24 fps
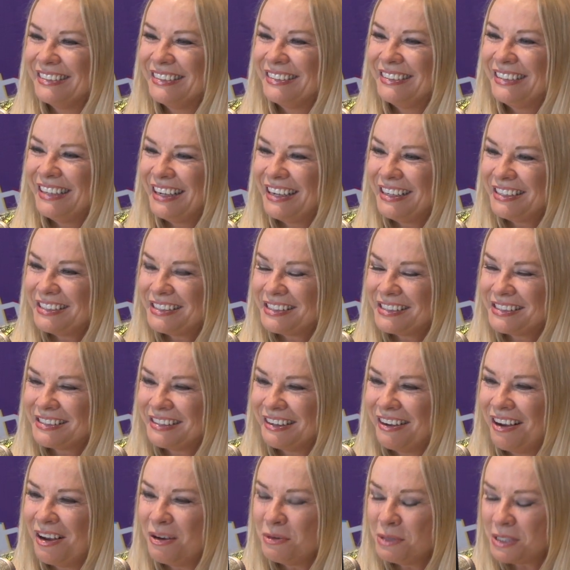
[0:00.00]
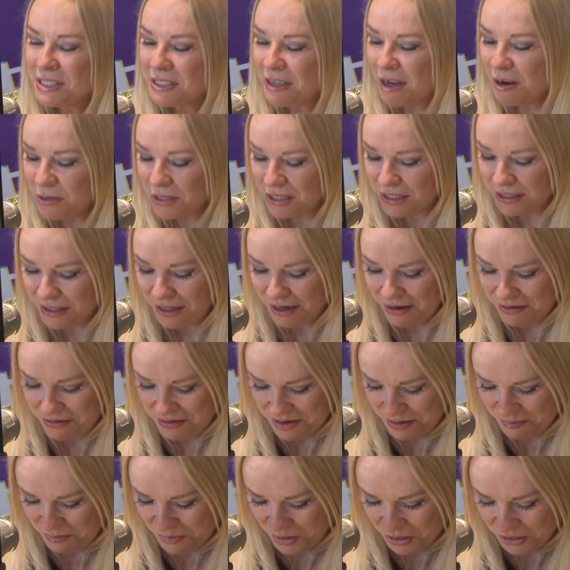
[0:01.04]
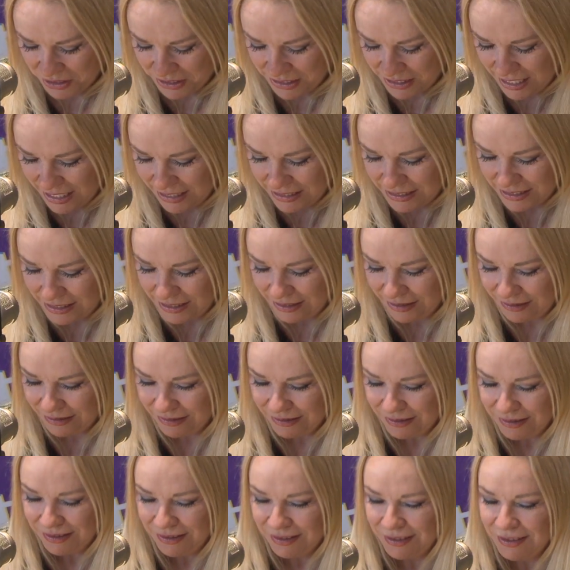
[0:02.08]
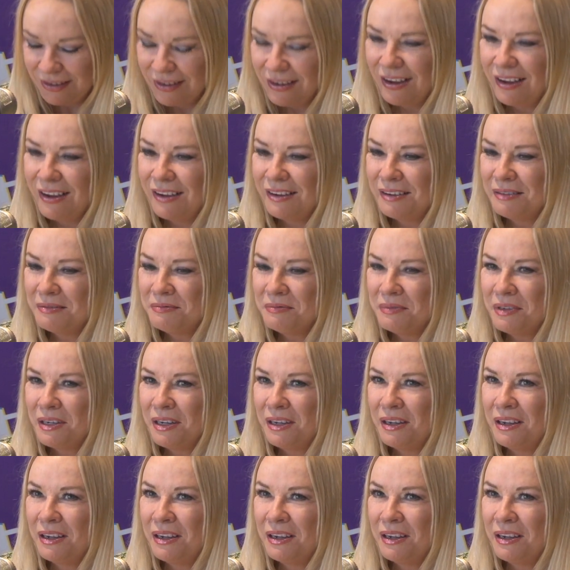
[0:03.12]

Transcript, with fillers: Yes, I was I was uh, impersonating um,